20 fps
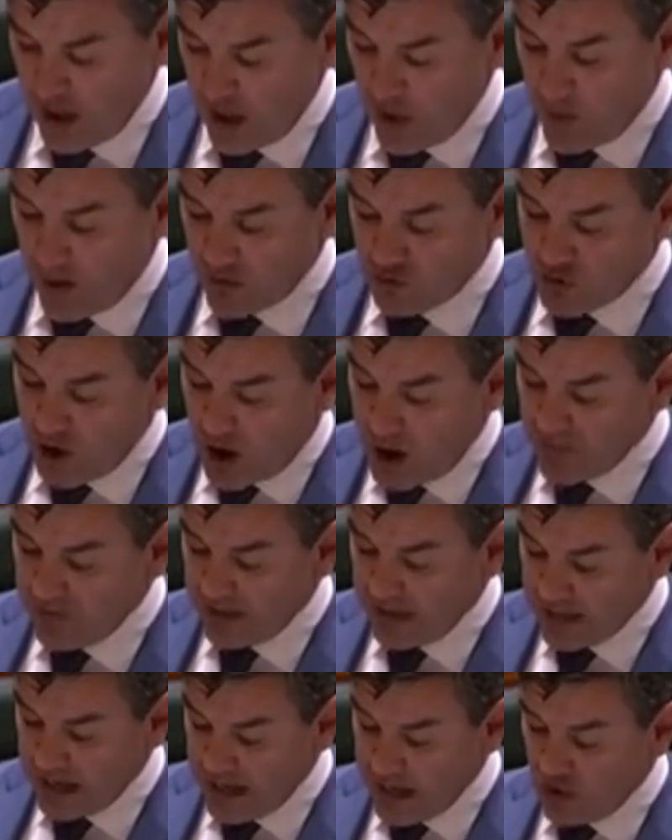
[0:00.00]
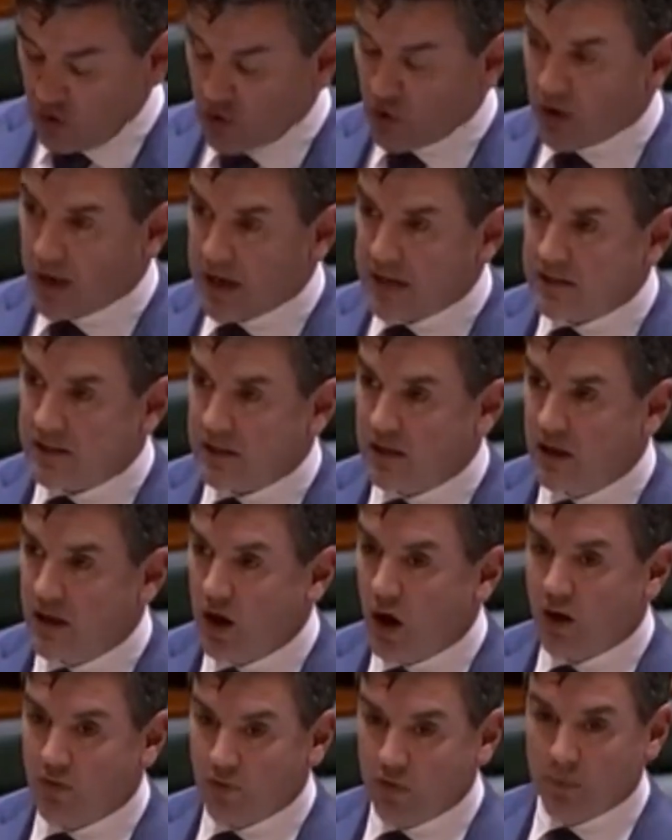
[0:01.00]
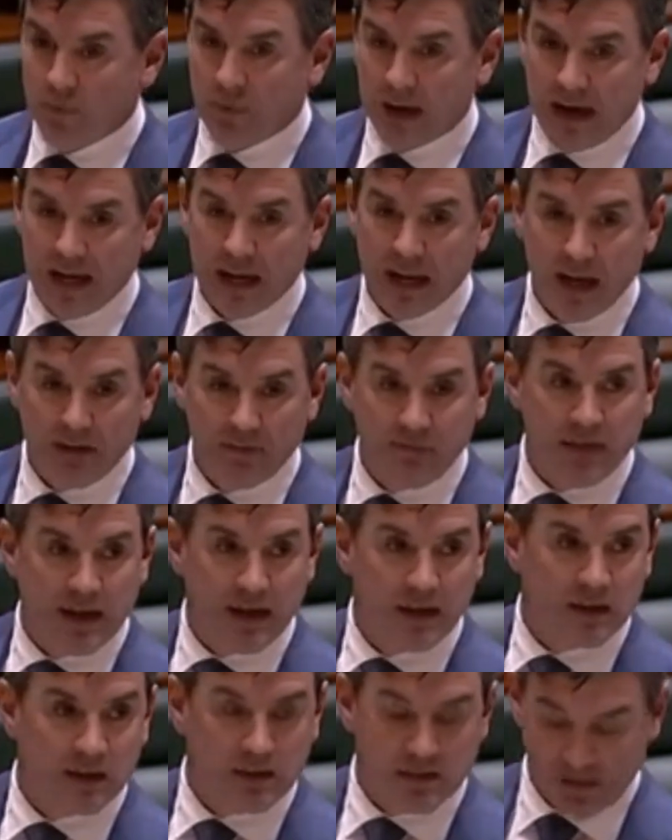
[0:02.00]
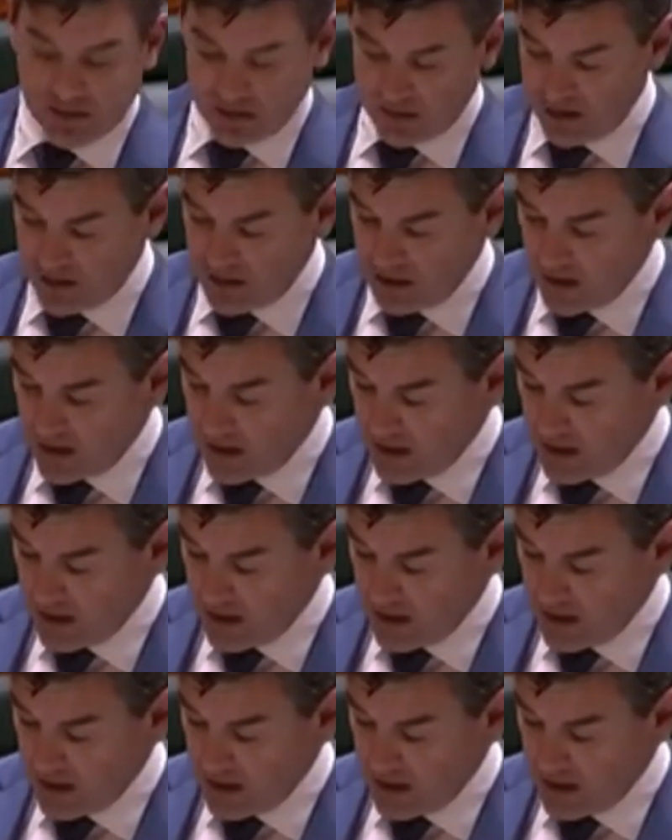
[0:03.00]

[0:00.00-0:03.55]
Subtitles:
who are driving an increase of repeat offenders.